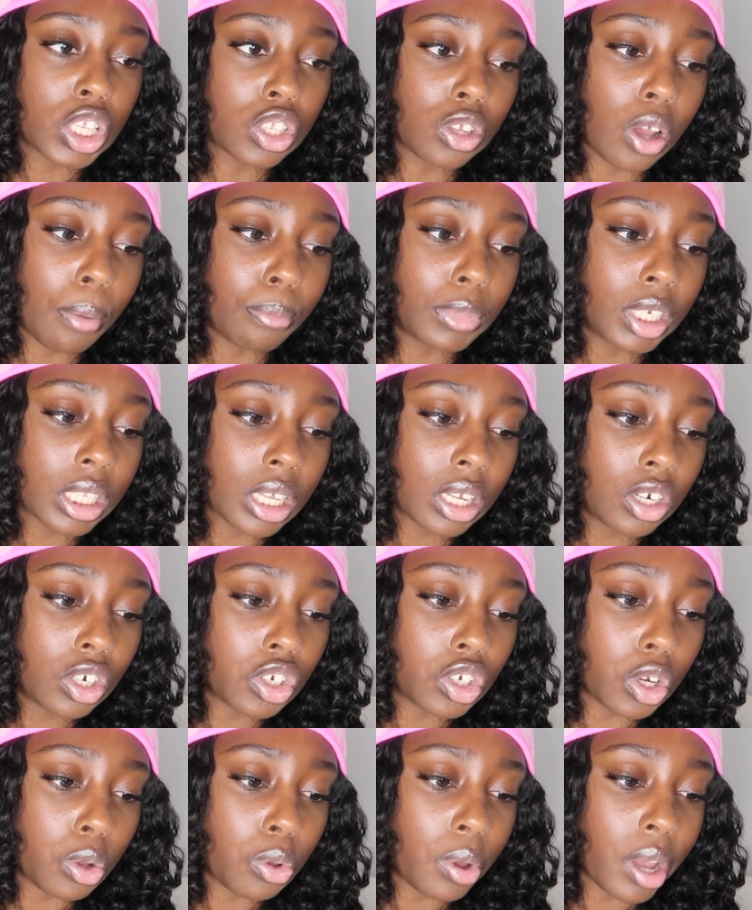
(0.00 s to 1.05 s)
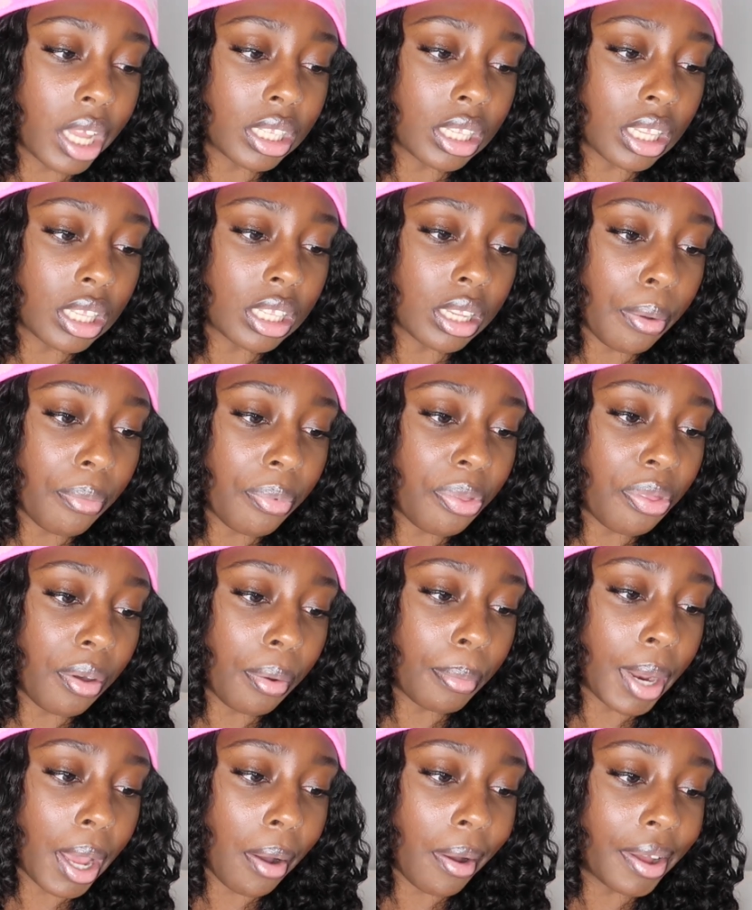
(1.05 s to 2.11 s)
So I'm just gonna show you guys the
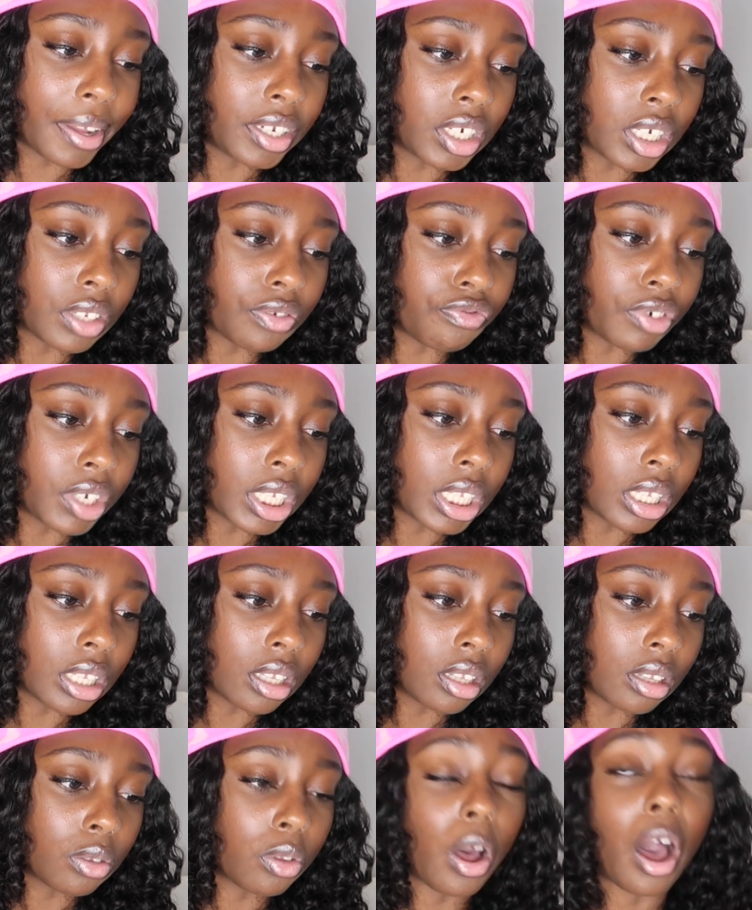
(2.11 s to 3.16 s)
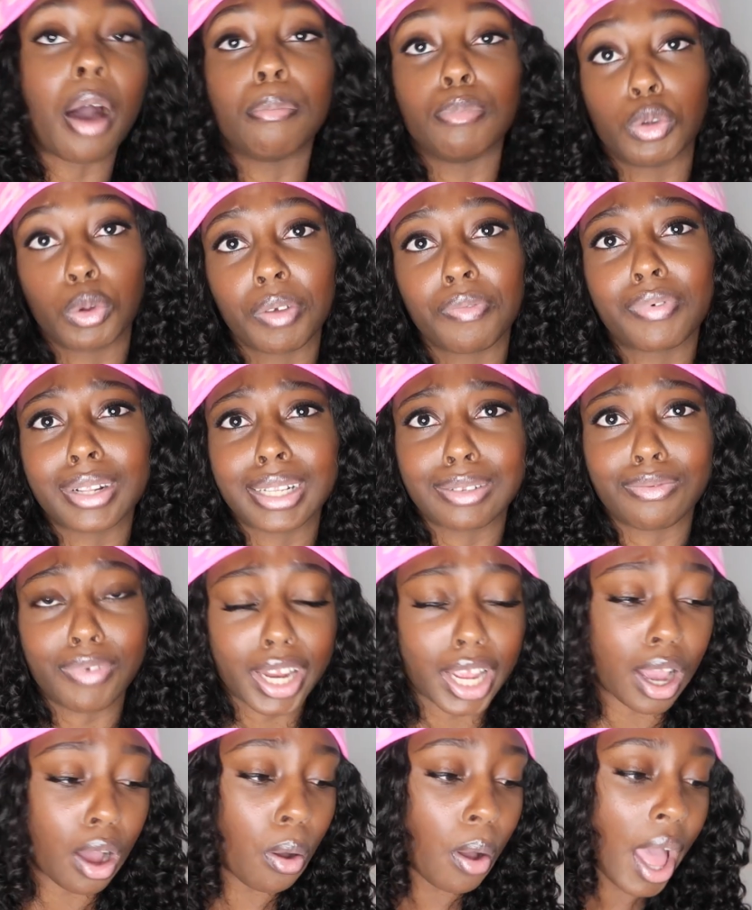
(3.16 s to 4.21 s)
thumbnail I just I'm doing for this
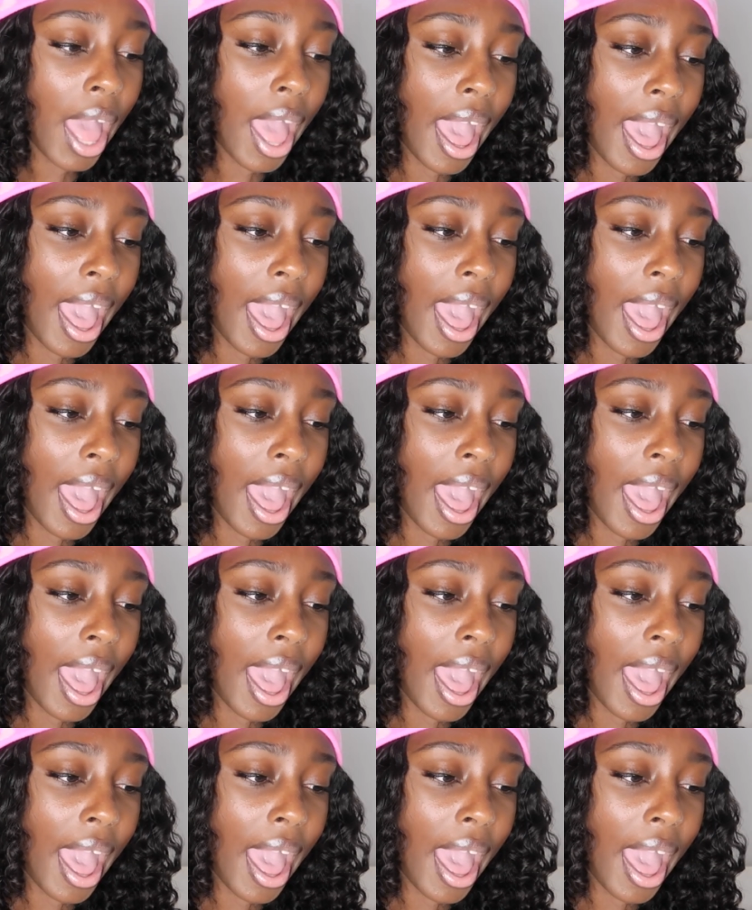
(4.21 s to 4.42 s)
video,